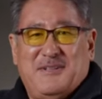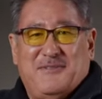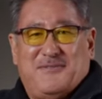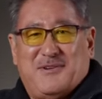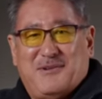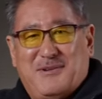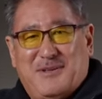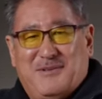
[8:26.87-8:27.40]

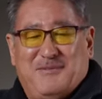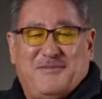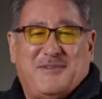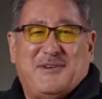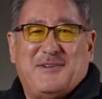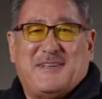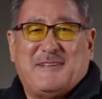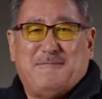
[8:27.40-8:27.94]
very,
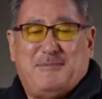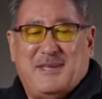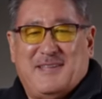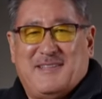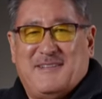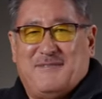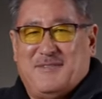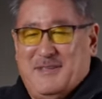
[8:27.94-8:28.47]
very
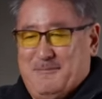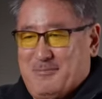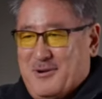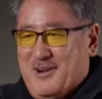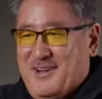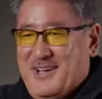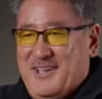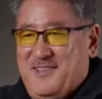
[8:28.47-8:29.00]
competitively
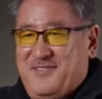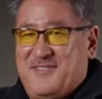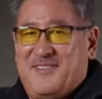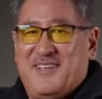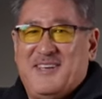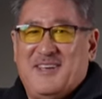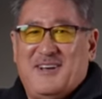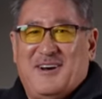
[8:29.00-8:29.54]
priced,
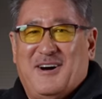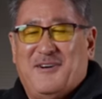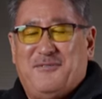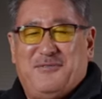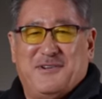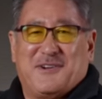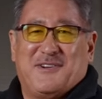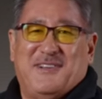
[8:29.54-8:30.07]
all
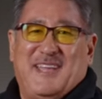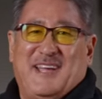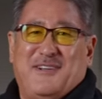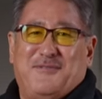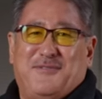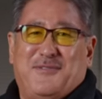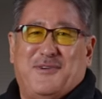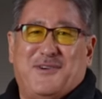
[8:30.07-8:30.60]
figured
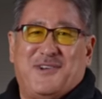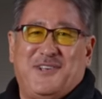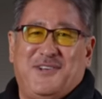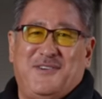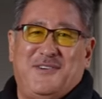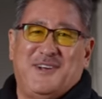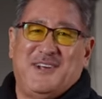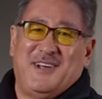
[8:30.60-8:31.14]
out for
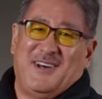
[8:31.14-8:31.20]
you.